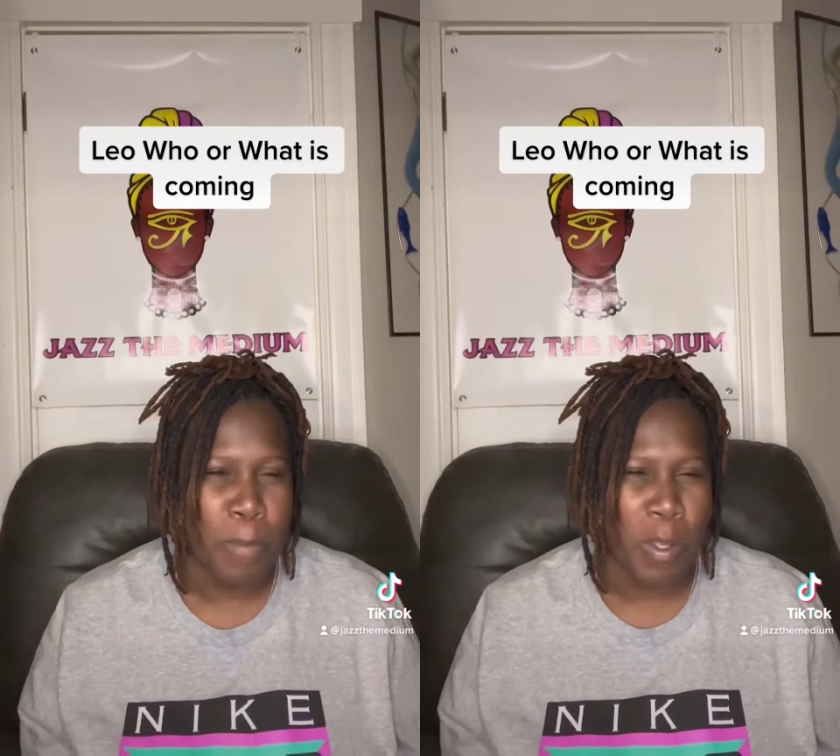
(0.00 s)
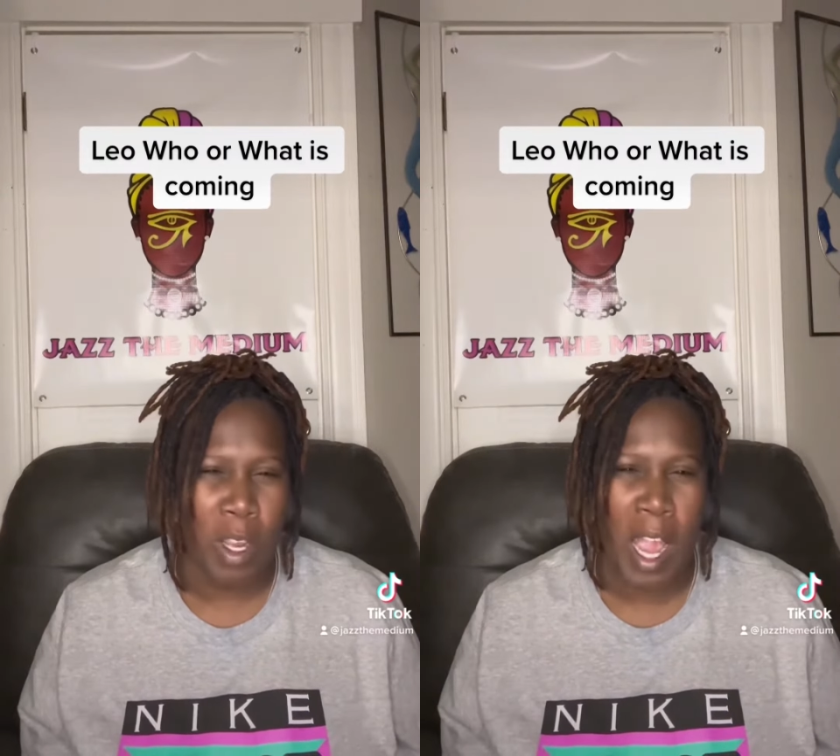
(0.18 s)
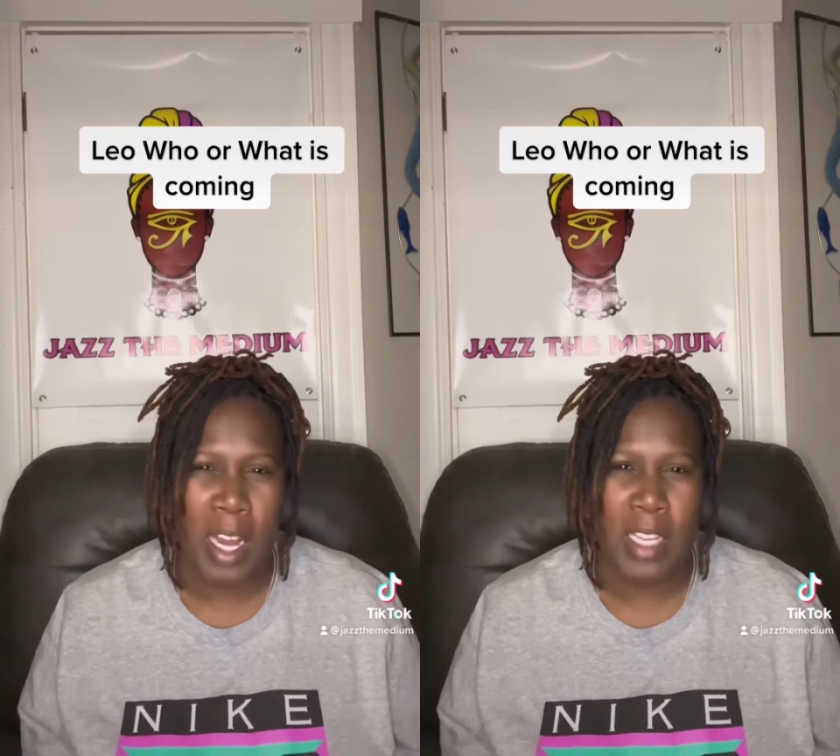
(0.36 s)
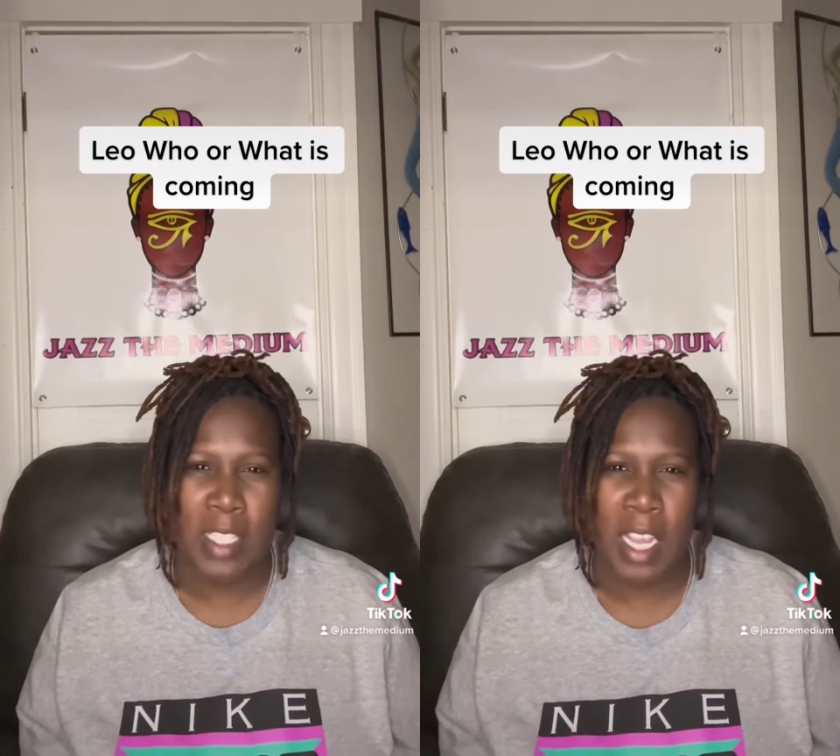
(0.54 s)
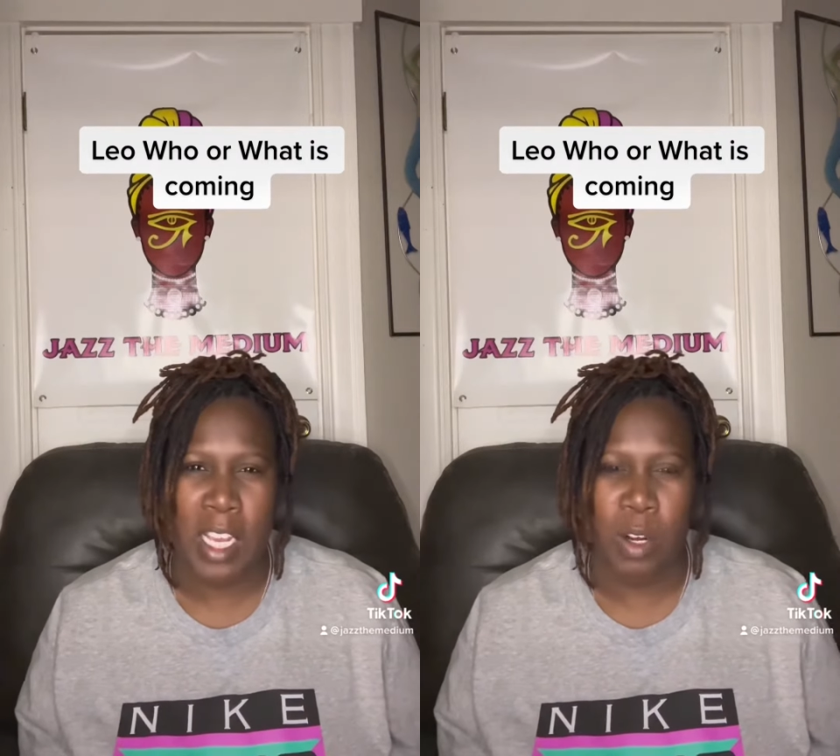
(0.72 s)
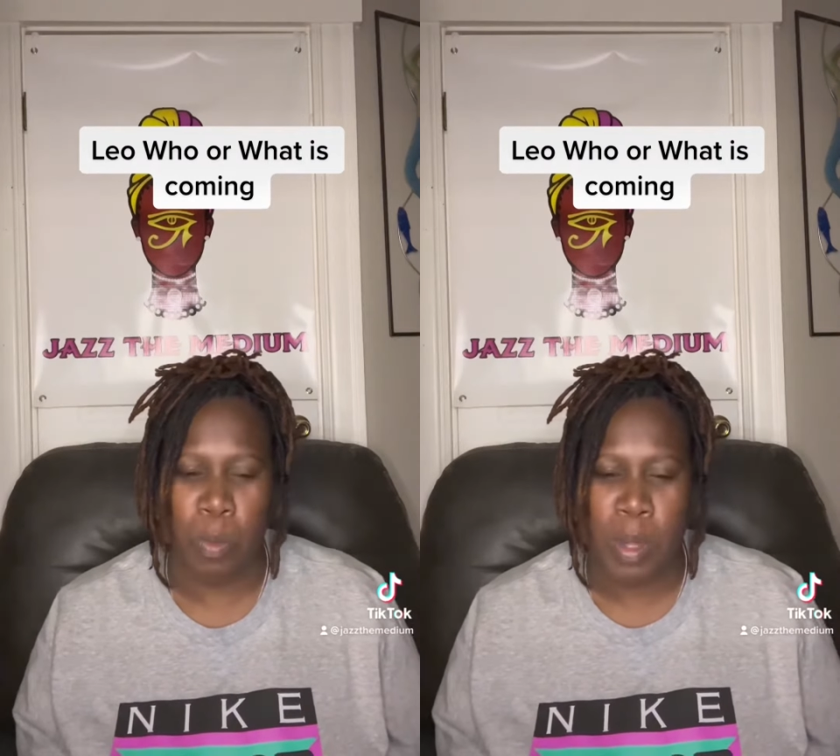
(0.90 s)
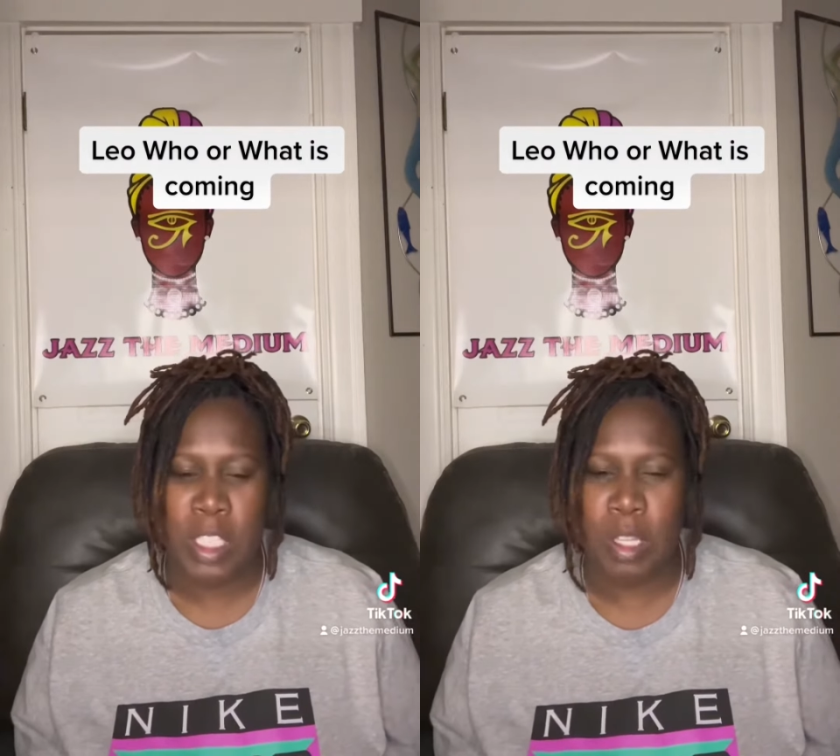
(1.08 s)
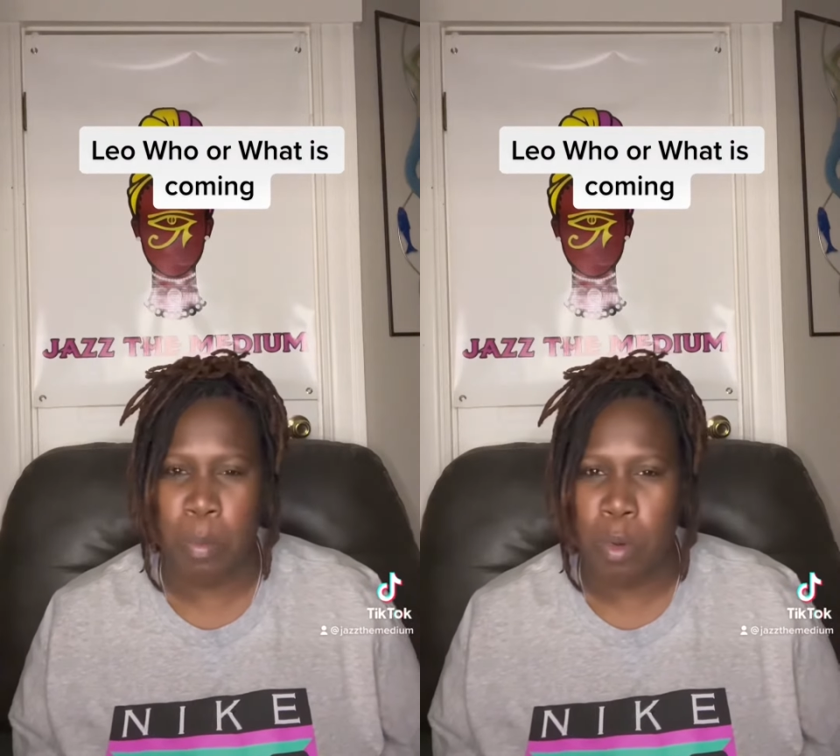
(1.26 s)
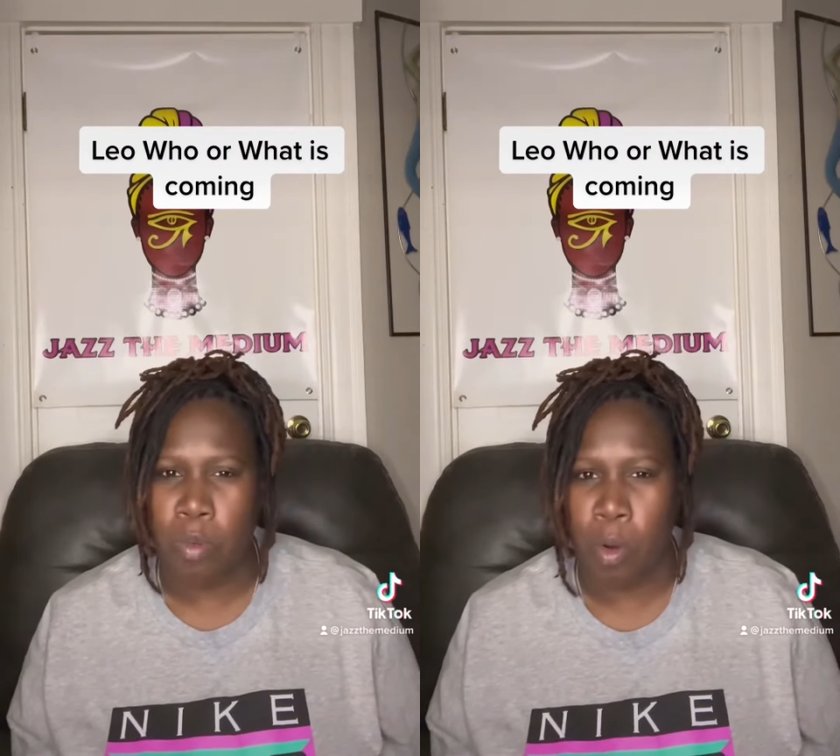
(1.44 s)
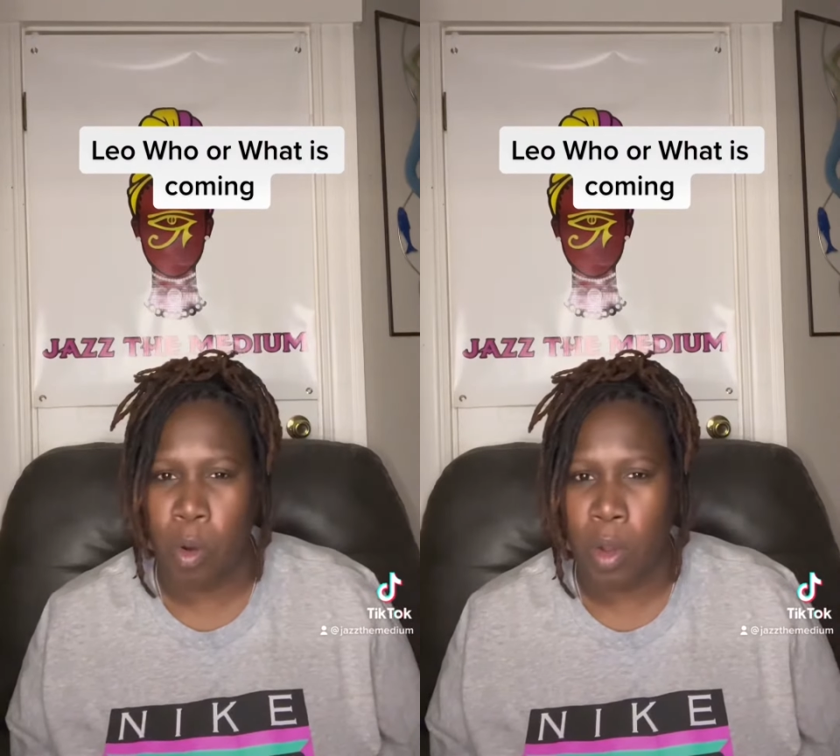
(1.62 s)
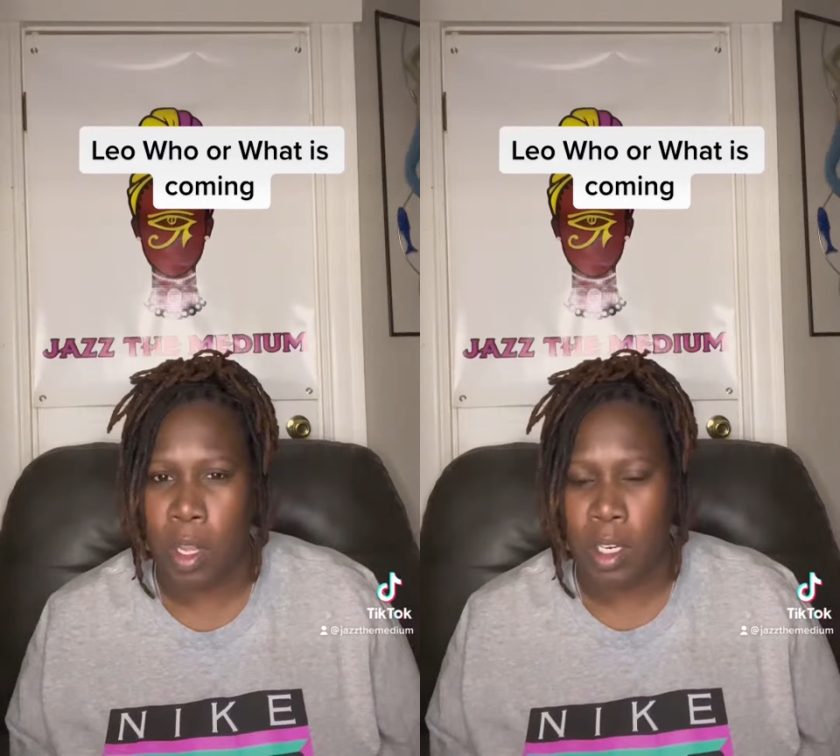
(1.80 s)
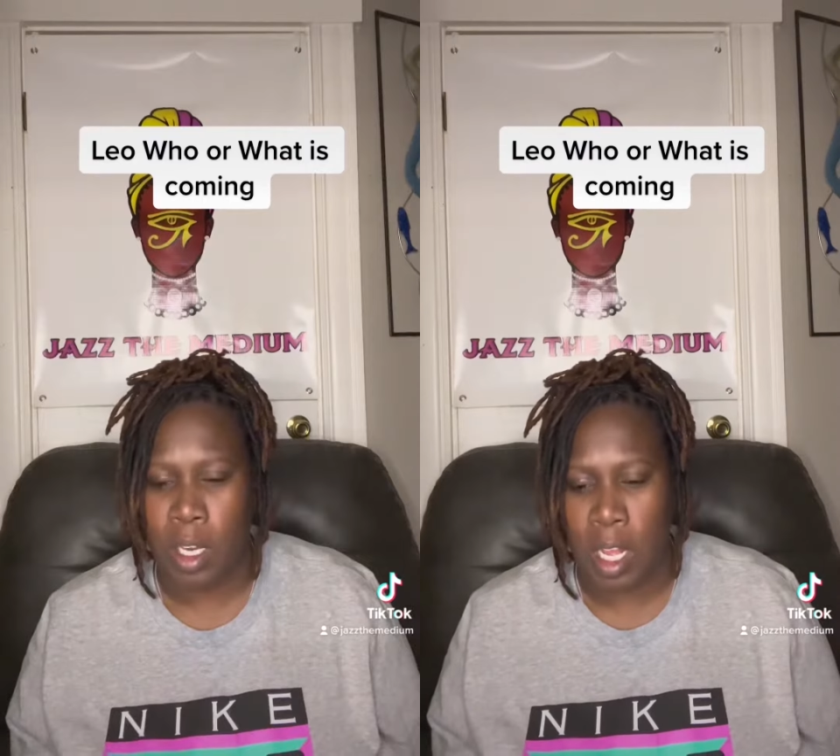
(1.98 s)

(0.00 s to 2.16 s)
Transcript: you're kind of taking a risk to move on